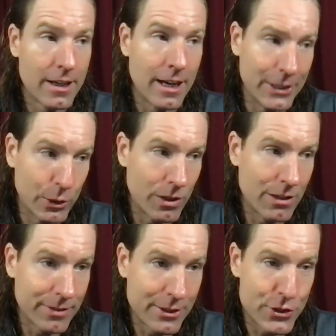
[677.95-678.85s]
highly
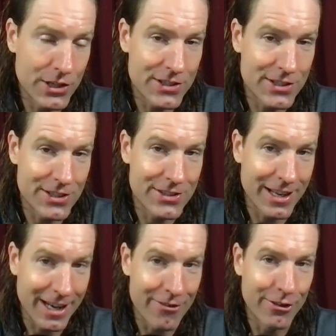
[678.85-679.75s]
qualified justices
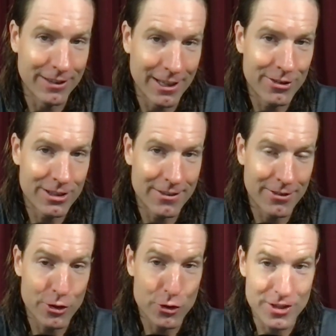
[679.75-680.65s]
at every level of
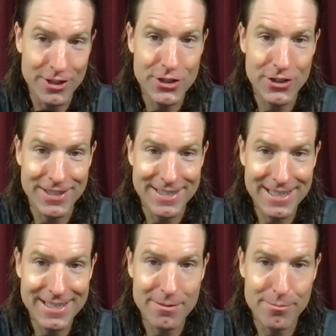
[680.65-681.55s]
our judiciary
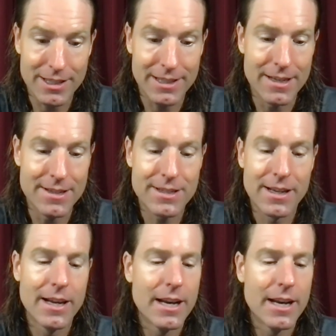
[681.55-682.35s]
system, because